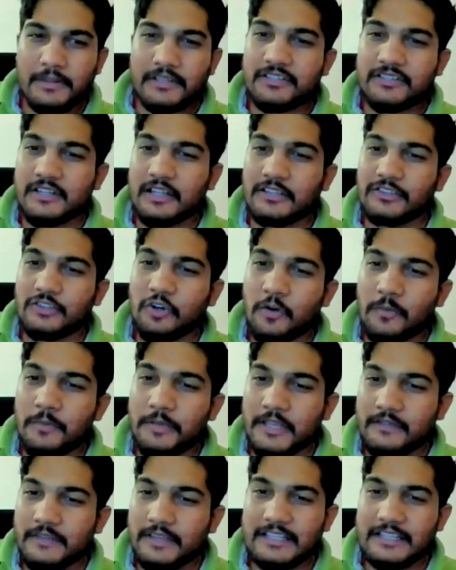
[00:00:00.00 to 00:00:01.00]
Prashna, though
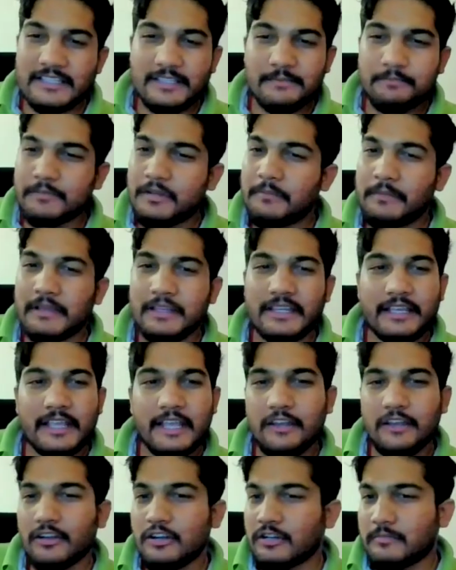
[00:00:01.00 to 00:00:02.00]
being very simple, many
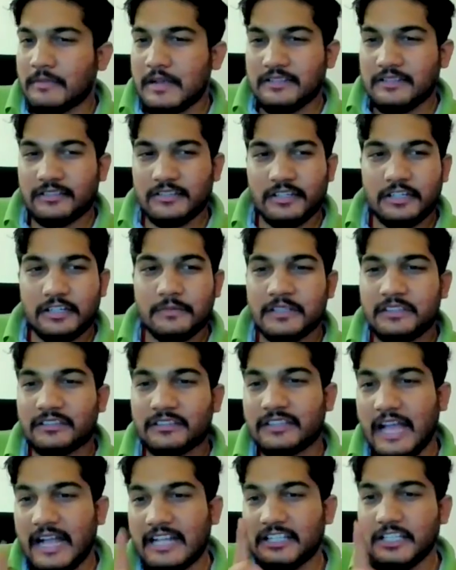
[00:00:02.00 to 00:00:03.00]
cannot master it, but
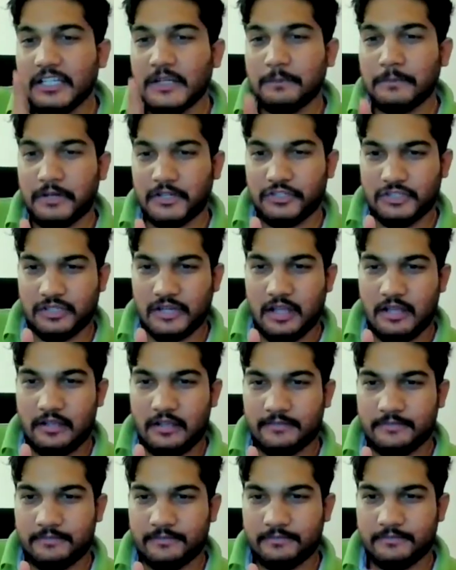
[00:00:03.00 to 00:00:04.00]
Tajik Prashna
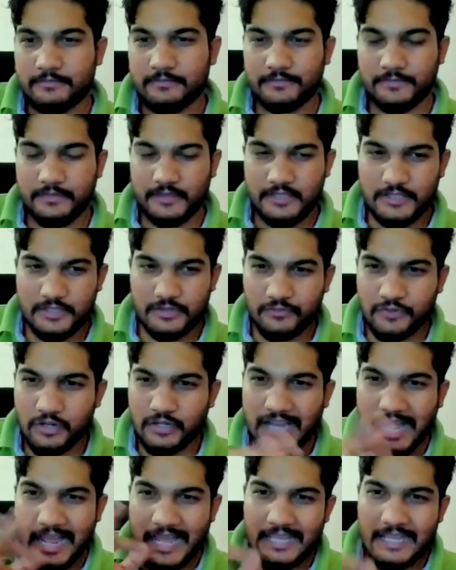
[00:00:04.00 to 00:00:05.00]
is
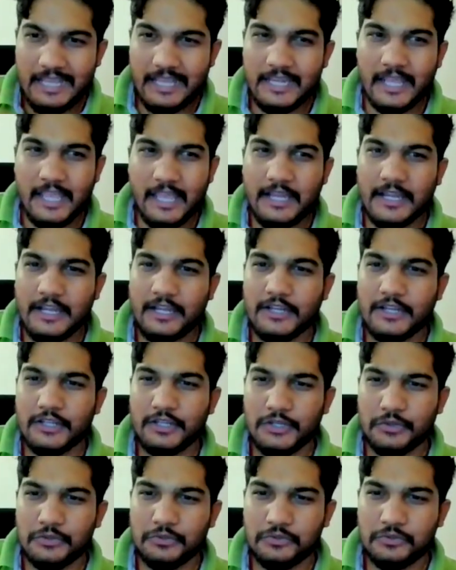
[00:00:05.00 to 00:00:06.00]
what I can
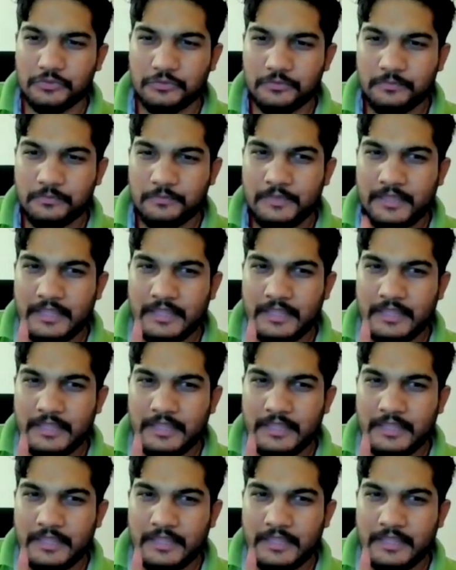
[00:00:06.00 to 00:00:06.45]
guarantee you.